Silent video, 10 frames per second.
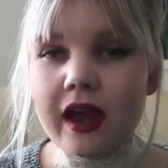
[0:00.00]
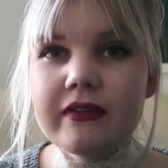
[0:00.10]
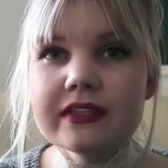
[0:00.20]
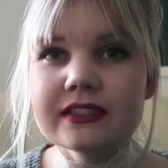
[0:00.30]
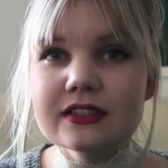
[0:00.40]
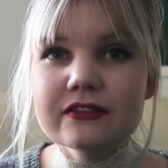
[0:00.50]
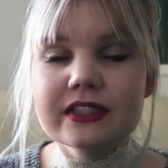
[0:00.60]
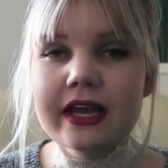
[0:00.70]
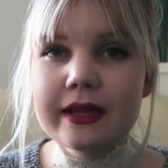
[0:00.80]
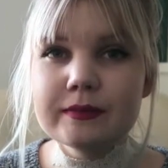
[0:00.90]
And this is
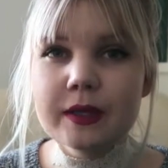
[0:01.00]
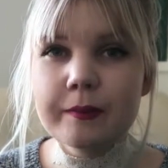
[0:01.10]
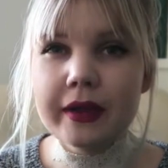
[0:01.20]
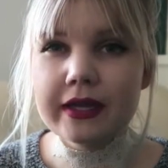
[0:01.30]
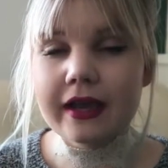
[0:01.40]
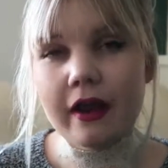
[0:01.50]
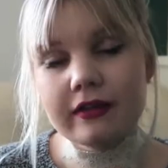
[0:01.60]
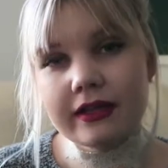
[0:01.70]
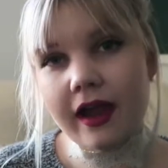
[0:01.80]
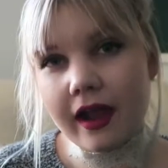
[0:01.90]
obviously hyped up by
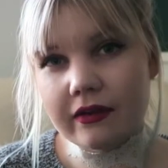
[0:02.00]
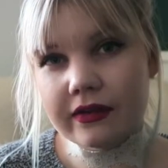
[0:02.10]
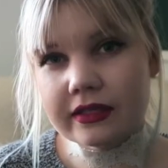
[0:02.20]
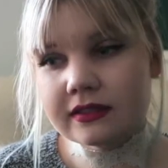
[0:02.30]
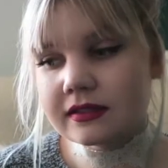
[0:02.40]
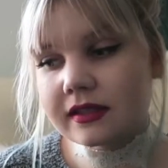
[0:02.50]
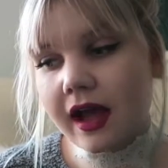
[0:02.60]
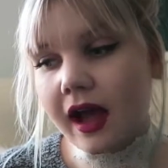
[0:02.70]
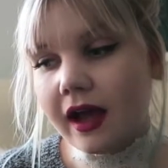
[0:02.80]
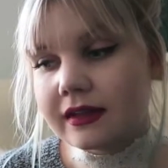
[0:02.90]
Caroline Hirons,
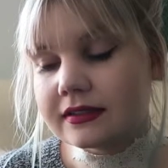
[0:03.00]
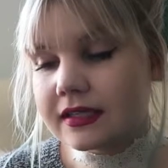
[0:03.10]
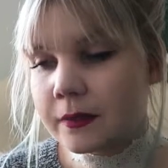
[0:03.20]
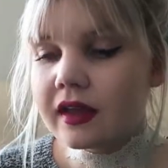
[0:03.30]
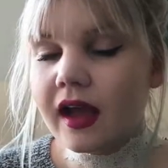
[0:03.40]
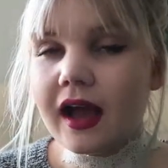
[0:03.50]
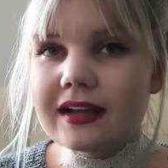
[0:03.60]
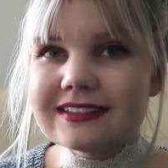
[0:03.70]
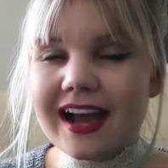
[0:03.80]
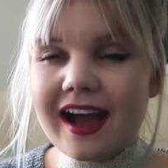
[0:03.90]
and
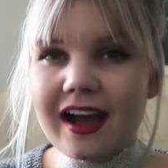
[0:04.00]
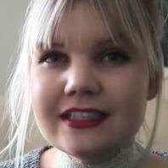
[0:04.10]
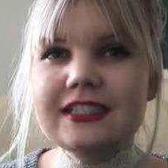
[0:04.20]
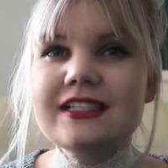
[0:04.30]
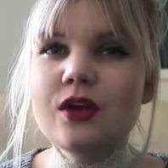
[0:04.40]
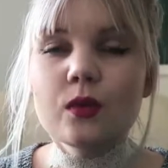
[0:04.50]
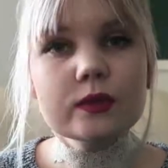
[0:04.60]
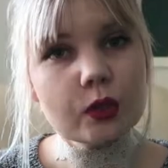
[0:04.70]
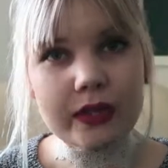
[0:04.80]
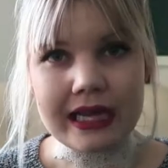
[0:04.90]
I just thought it
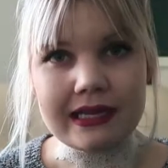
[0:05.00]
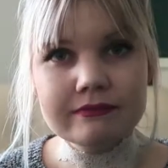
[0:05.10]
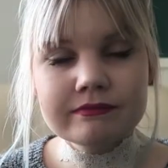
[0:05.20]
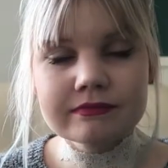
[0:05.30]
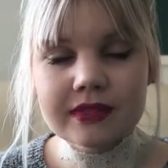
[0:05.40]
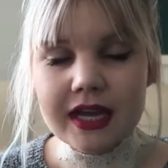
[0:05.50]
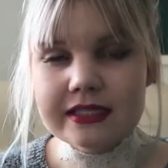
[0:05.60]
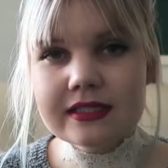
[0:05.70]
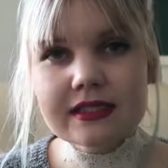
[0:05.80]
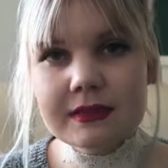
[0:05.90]
was okay. I
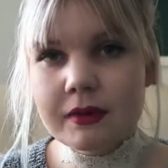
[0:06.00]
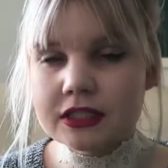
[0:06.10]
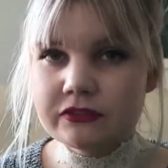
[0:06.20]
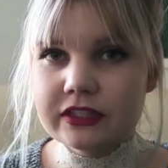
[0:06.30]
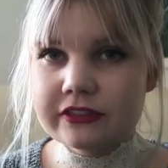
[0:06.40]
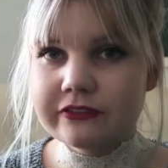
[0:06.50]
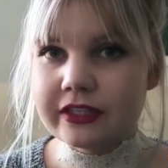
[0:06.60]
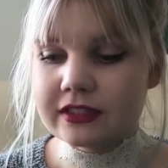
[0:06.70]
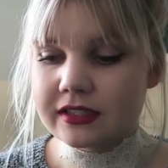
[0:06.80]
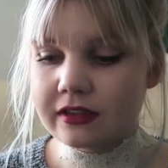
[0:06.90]
didn't see much of a
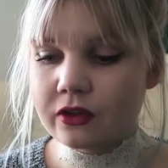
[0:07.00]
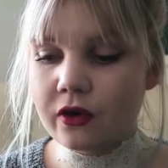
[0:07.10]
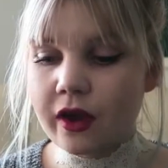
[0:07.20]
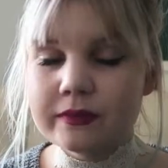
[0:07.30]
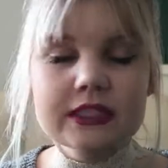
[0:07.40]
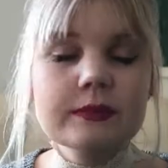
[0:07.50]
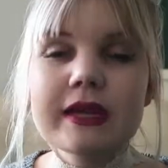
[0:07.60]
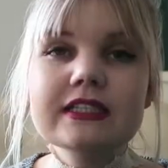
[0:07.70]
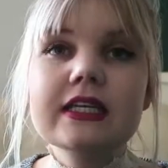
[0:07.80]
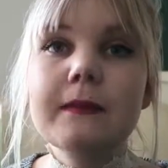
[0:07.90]
difference. I thought I was
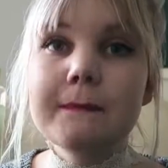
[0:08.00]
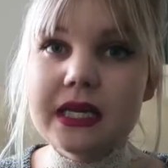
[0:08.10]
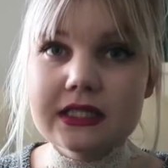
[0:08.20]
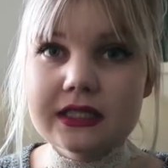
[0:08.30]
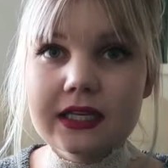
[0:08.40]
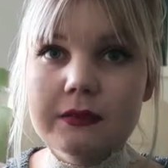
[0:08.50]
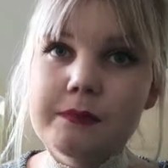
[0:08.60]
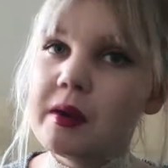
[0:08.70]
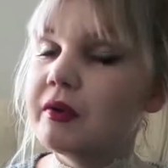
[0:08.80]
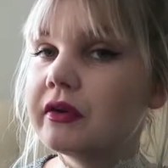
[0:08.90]
expecting amazing
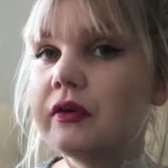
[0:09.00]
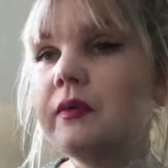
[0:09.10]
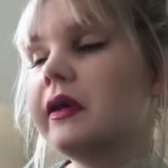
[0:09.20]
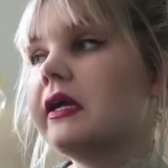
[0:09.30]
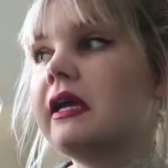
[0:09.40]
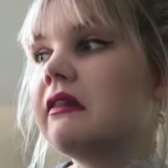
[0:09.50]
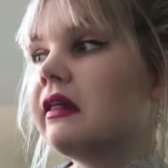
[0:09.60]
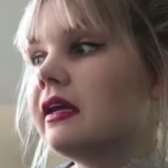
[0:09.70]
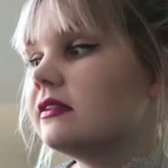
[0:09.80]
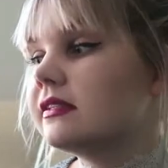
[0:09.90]
miracle working
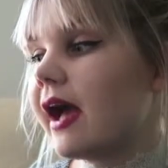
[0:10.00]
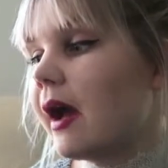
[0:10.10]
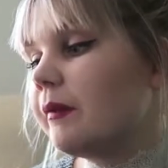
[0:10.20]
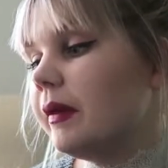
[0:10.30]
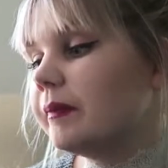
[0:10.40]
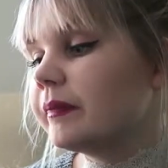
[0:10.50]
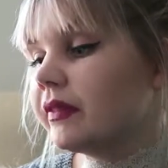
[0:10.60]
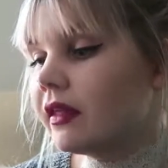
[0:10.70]
things to happen,